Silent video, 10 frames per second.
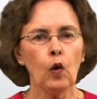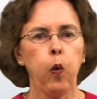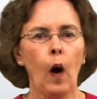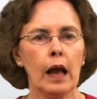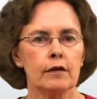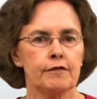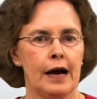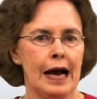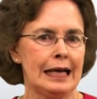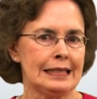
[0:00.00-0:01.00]

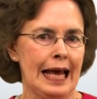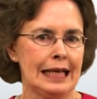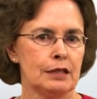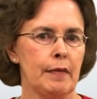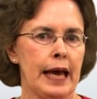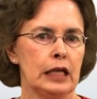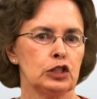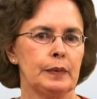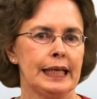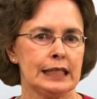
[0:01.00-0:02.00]
qualifies as
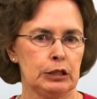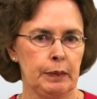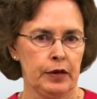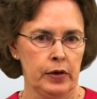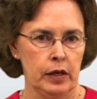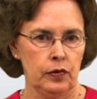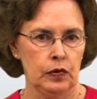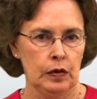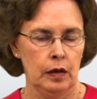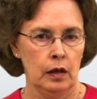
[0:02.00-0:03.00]
management
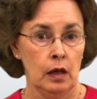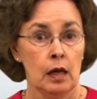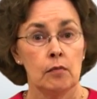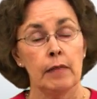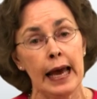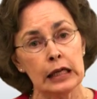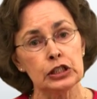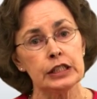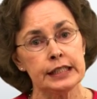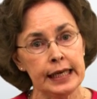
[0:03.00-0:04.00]
experience?
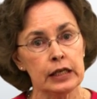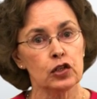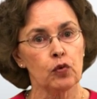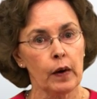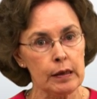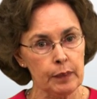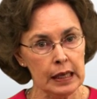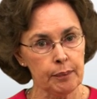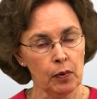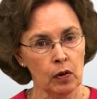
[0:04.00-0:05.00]
Managing 10 to 20
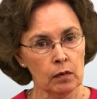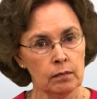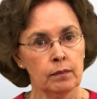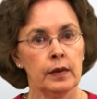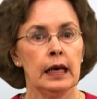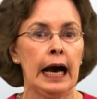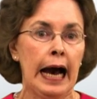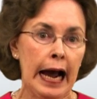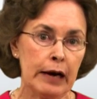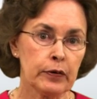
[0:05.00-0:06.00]
people,
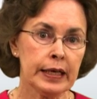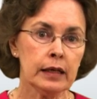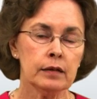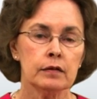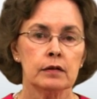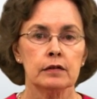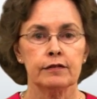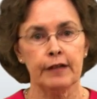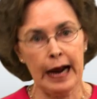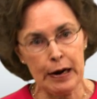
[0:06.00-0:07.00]
hiring,
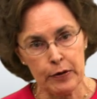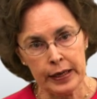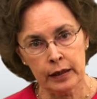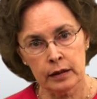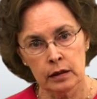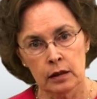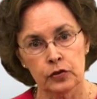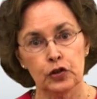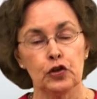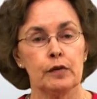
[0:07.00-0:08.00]
firing,
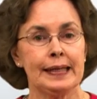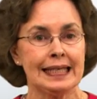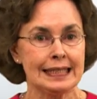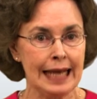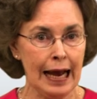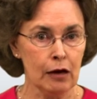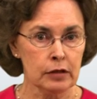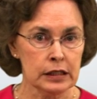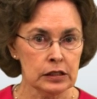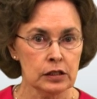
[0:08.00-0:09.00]
determining
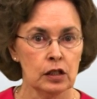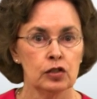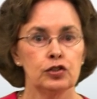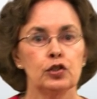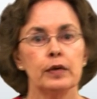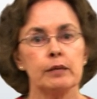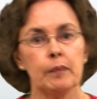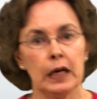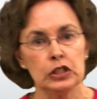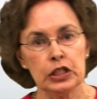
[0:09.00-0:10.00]
salaries, doing
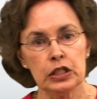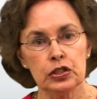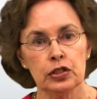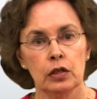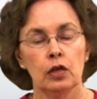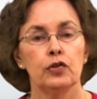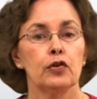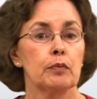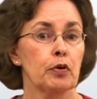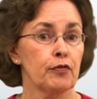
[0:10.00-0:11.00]
budgets,
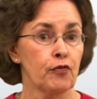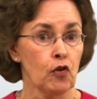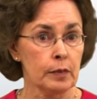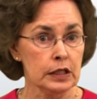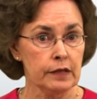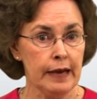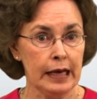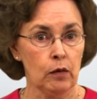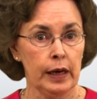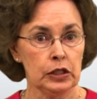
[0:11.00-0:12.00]
doing performance
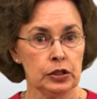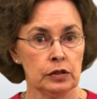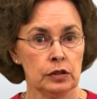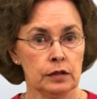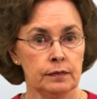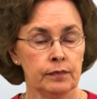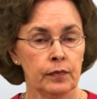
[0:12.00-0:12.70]
evaluations.